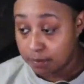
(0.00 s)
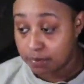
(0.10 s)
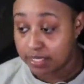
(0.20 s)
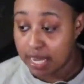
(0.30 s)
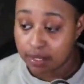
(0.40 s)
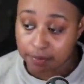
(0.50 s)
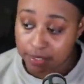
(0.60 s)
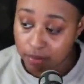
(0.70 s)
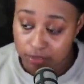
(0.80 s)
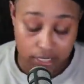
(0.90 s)
But y'all let me
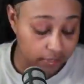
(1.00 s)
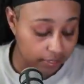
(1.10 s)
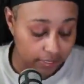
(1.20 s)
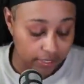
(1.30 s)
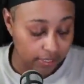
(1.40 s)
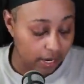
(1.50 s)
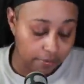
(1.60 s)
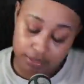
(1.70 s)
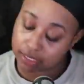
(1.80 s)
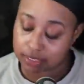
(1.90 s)
know what y'all think down in the
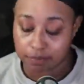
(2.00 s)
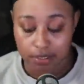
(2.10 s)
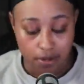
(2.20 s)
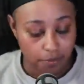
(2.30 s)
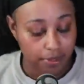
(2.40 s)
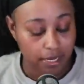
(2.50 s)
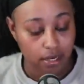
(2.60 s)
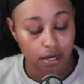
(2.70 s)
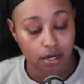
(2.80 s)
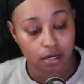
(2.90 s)
comment section below,
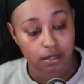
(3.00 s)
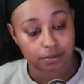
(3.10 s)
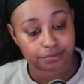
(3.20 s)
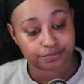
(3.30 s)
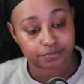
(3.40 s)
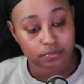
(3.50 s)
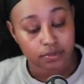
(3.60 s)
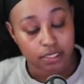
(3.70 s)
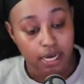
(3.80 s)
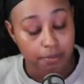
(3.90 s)
man. I'm
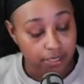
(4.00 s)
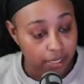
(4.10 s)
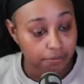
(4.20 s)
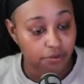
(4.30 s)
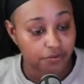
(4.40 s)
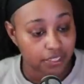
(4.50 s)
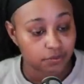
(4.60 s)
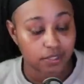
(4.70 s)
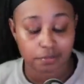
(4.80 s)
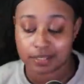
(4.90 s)
glad Blueface
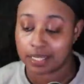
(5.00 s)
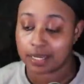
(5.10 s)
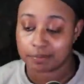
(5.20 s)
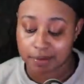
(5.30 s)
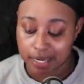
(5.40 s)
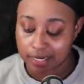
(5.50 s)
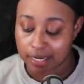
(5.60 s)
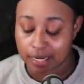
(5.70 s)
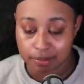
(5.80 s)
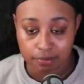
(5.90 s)
went up there like a man and
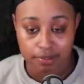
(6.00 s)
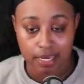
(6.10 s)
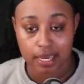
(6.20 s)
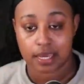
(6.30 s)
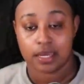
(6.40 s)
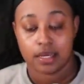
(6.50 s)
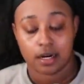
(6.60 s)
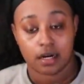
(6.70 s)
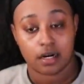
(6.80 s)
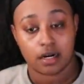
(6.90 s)
handled that.
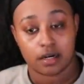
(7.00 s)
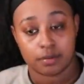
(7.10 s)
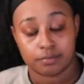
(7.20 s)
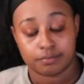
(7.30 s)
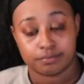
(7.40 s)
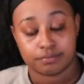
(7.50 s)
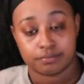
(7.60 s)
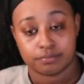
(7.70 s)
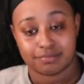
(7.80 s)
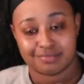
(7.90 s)

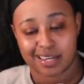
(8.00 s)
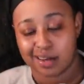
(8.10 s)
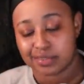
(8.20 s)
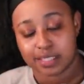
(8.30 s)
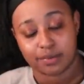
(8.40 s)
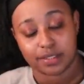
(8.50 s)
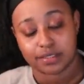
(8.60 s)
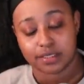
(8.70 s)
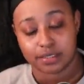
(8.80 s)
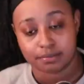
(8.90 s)
Offset wasn't
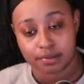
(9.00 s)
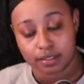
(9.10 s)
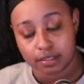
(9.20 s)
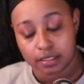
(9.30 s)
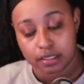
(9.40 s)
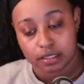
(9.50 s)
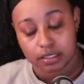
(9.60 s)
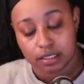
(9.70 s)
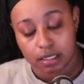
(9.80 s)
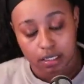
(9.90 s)
cheating, bro.
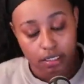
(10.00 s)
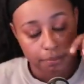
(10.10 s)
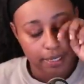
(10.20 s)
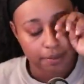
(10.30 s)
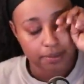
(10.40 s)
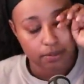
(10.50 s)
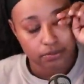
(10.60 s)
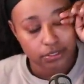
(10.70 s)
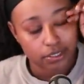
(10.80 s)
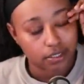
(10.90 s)
Black men don't
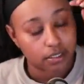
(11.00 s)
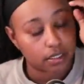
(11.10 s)
cheat.